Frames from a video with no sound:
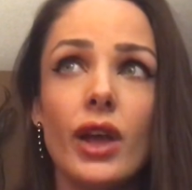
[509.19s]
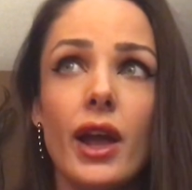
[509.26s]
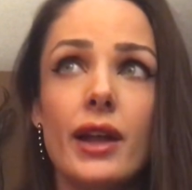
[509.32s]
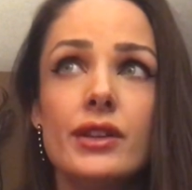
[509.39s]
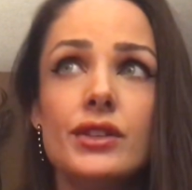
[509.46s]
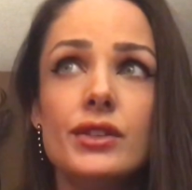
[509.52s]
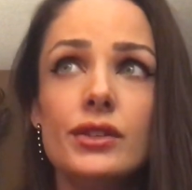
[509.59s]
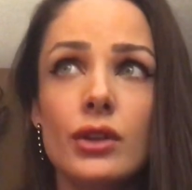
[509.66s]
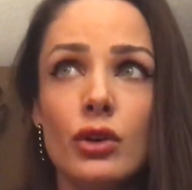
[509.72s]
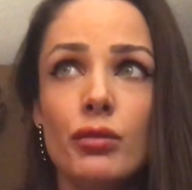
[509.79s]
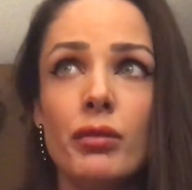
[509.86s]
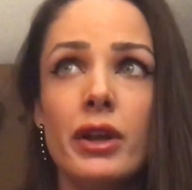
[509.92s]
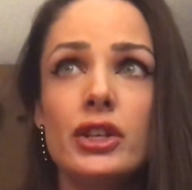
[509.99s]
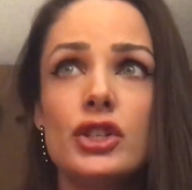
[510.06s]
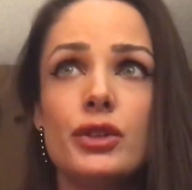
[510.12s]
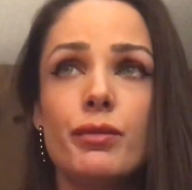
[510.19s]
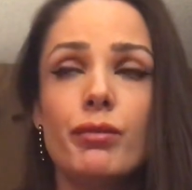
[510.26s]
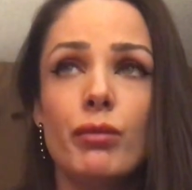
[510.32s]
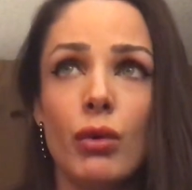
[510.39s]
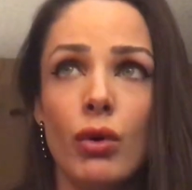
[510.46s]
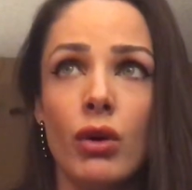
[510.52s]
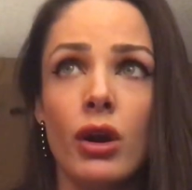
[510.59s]
and so much
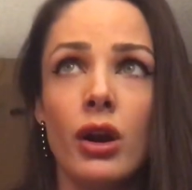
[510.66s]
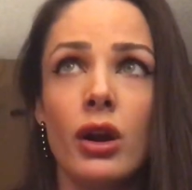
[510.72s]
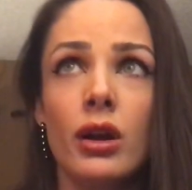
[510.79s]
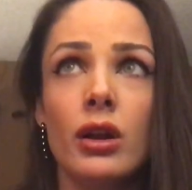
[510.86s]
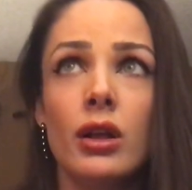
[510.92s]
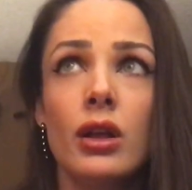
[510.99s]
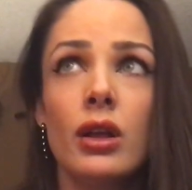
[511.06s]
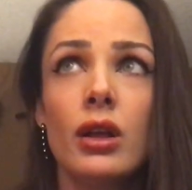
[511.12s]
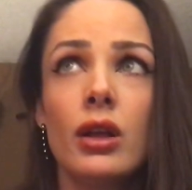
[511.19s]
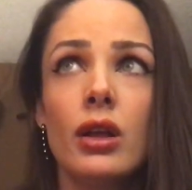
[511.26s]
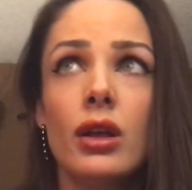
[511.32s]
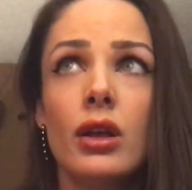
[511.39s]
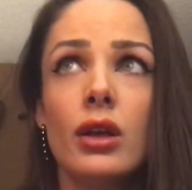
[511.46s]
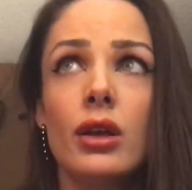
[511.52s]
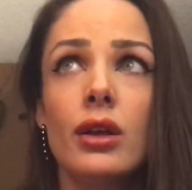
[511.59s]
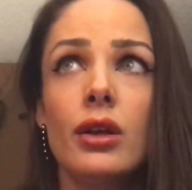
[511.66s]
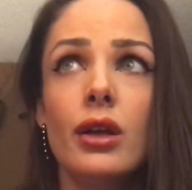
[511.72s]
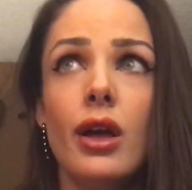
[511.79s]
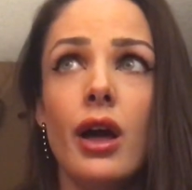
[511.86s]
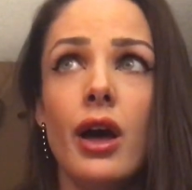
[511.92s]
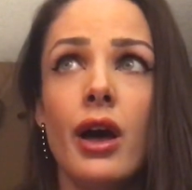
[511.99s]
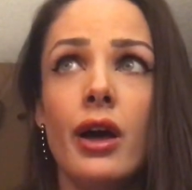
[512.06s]
more
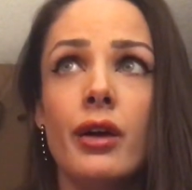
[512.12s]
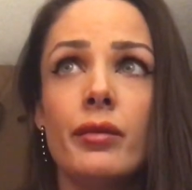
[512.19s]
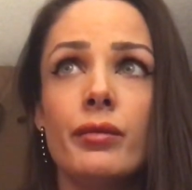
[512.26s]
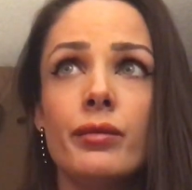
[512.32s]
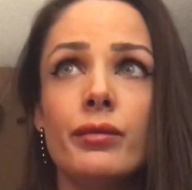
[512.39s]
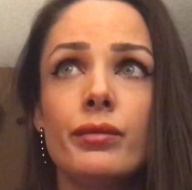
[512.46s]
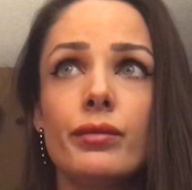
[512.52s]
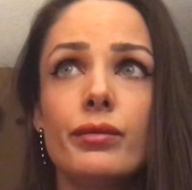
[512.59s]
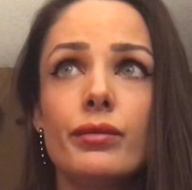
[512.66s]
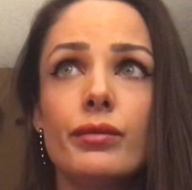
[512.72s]
um,